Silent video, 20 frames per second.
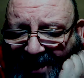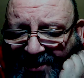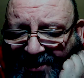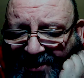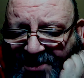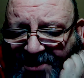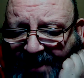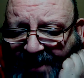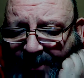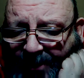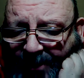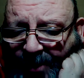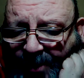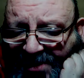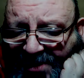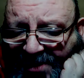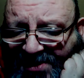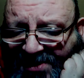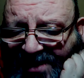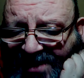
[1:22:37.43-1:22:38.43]
There's been
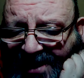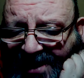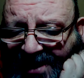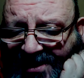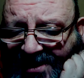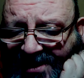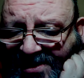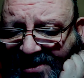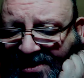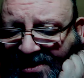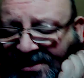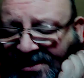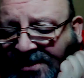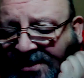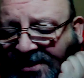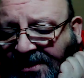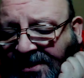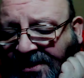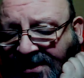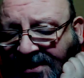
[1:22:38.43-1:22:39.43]
worse since.
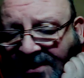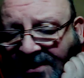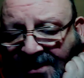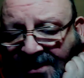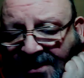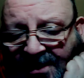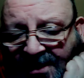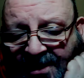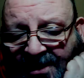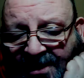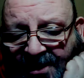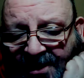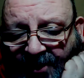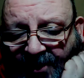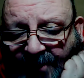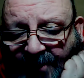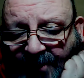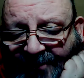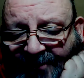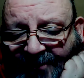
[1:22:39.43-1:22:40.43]
And
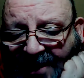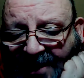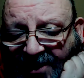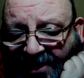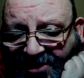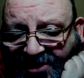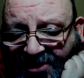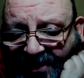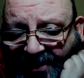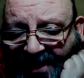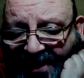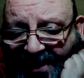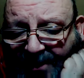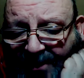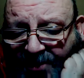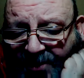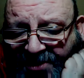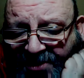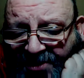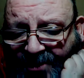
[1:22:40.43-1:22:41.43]
unfortunately,
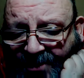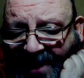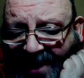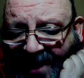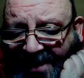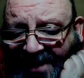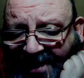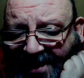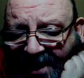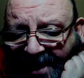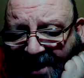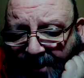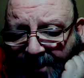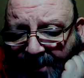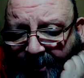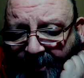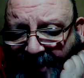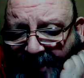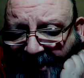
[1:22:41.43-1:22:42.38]
it was the red camp.